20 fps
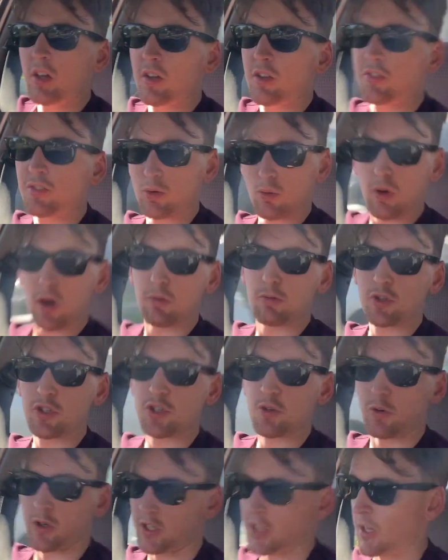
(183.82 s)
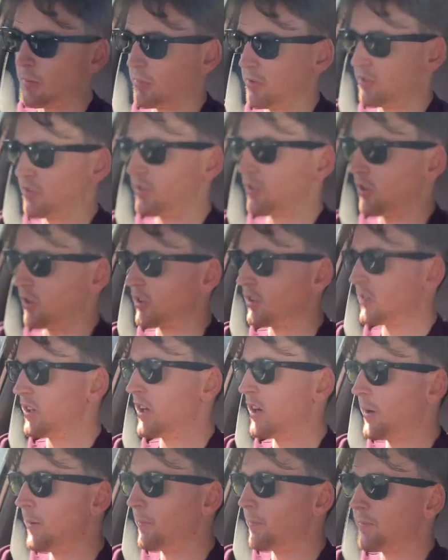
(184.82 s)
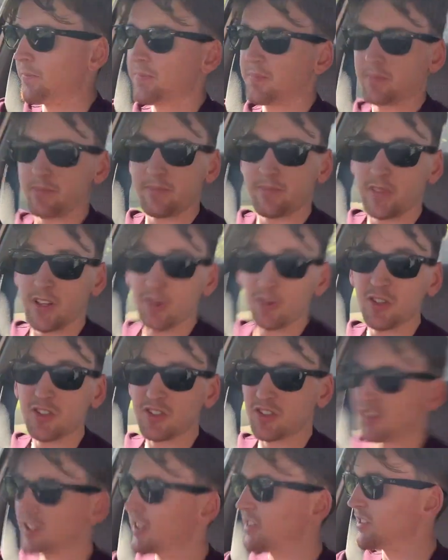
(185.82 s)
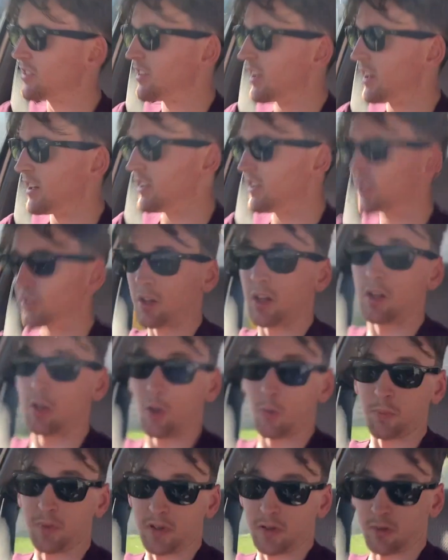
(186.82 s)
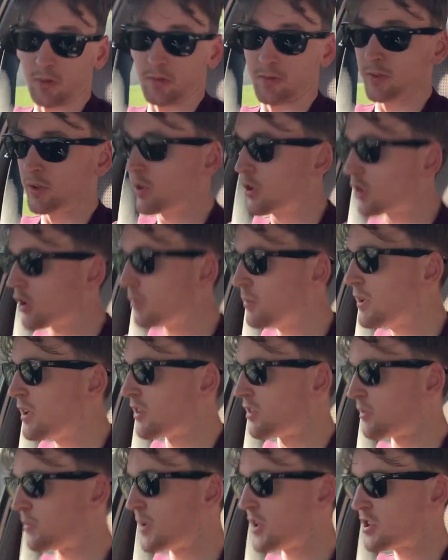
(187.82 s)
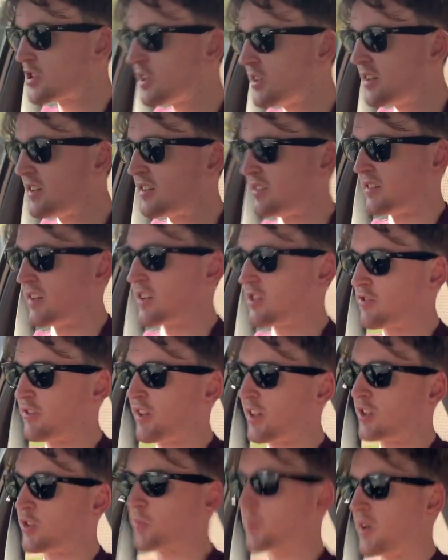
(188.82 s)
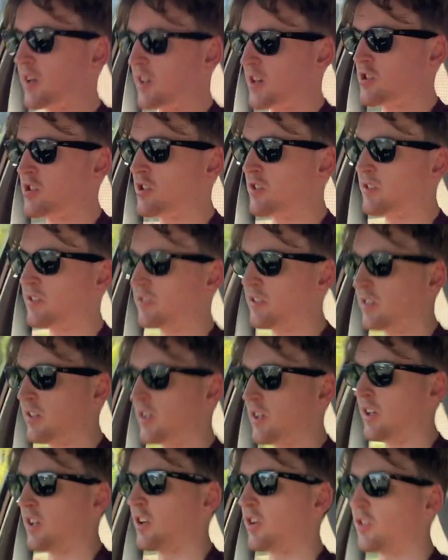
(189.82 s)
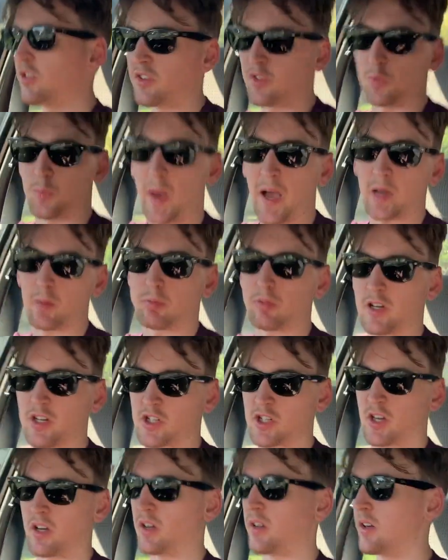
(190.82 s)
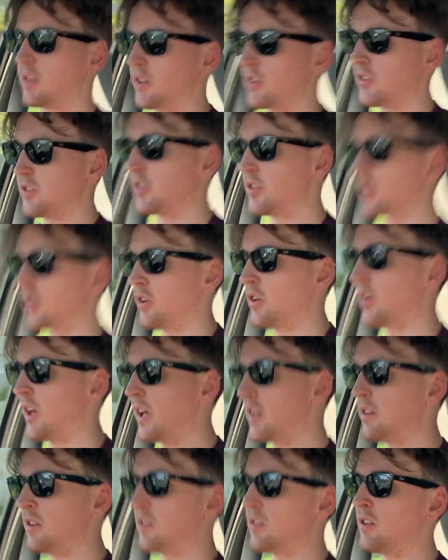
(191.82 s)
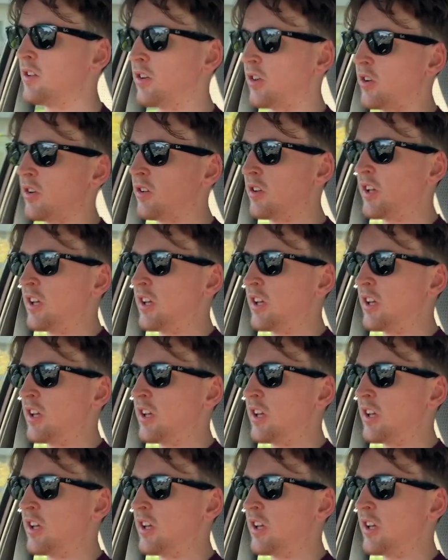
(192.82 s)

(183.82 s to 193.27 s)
so why would you want to keep it stock? Now, there is links that it is a lot better on fuel economy, especially in these naturally aspirated engines, because there's back pressure, you know, and you know,